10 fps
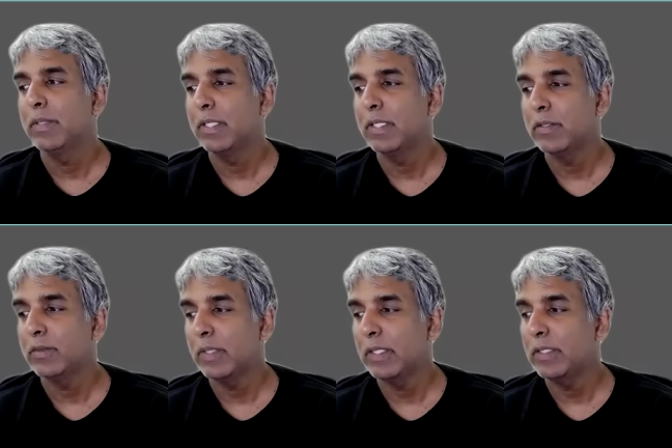But the
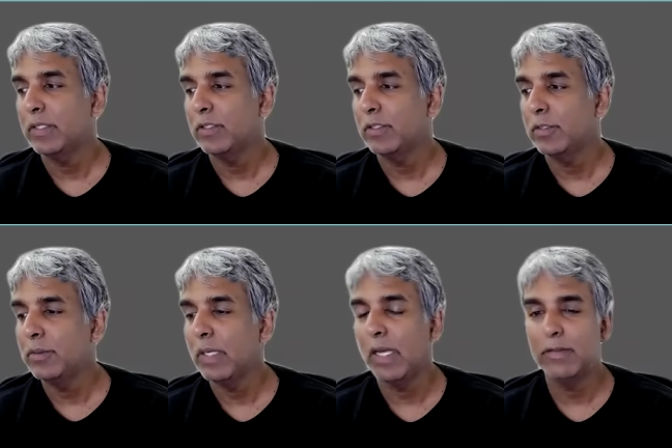Israelis
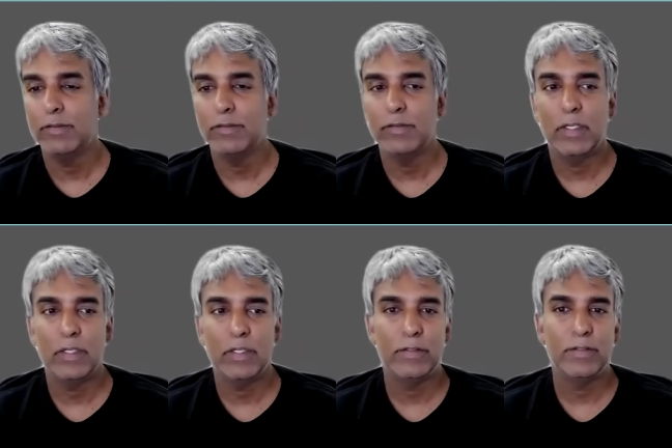do have
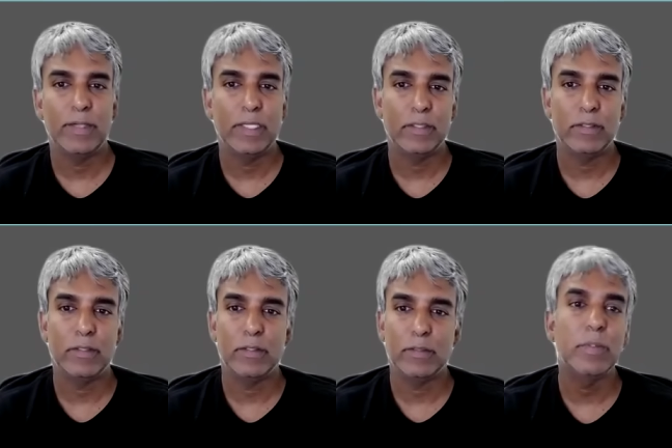
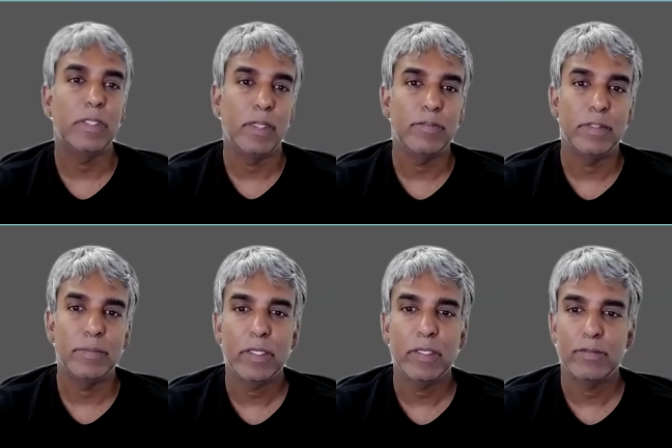fighters. Well, they have the
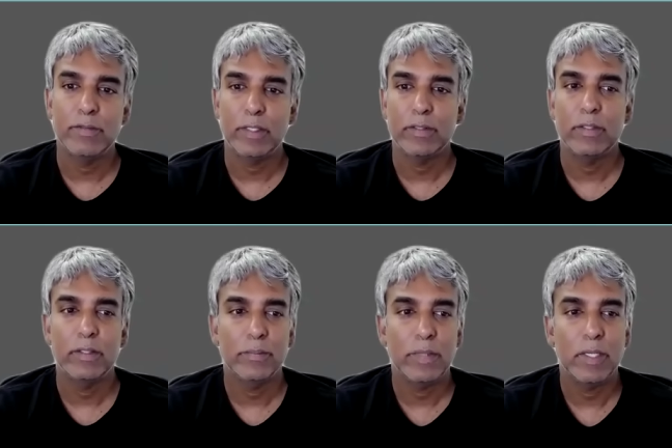American fighters
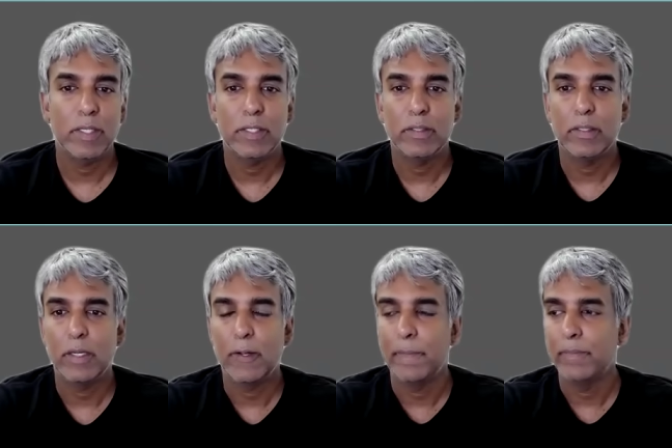and the American
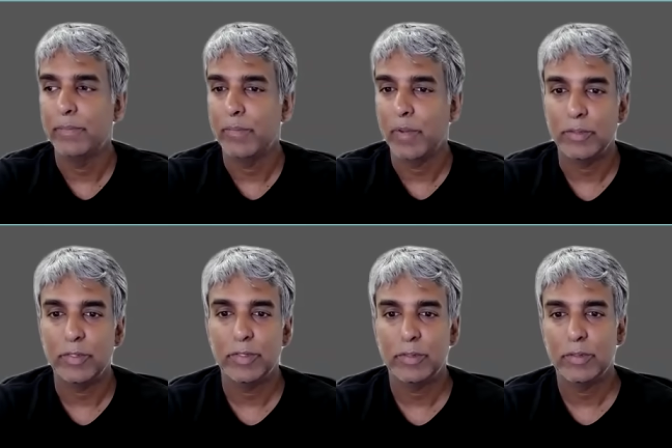
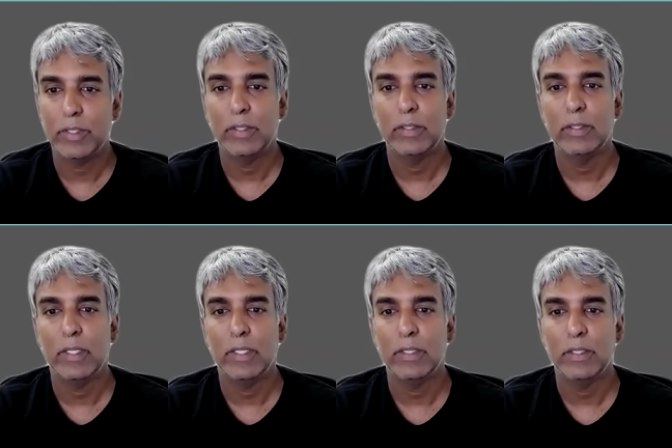bombers and
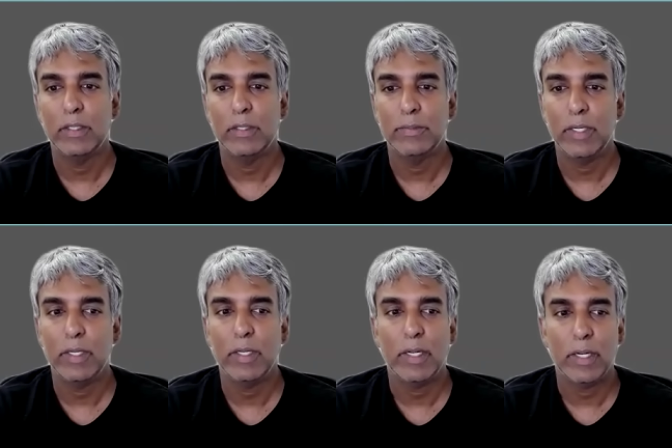the
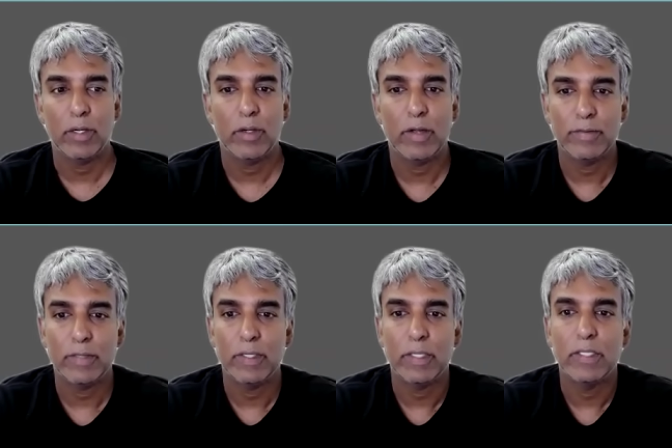American
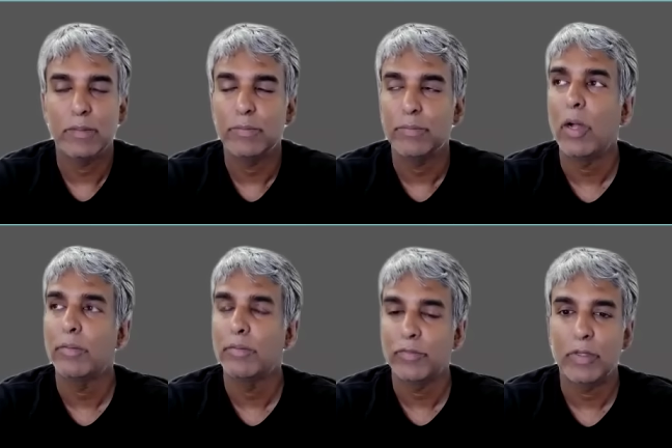aircraft, and they like to
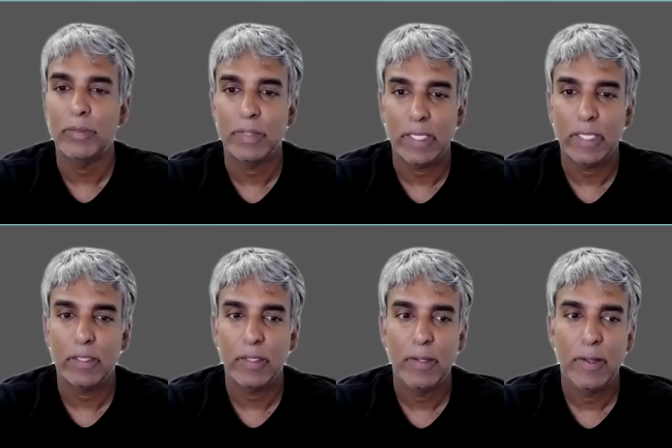bomb from the
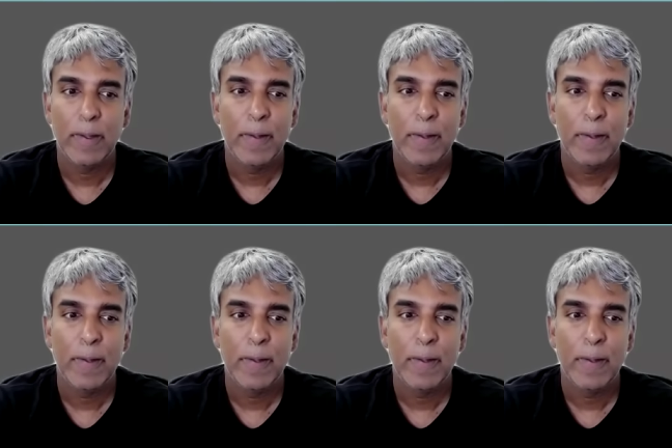air.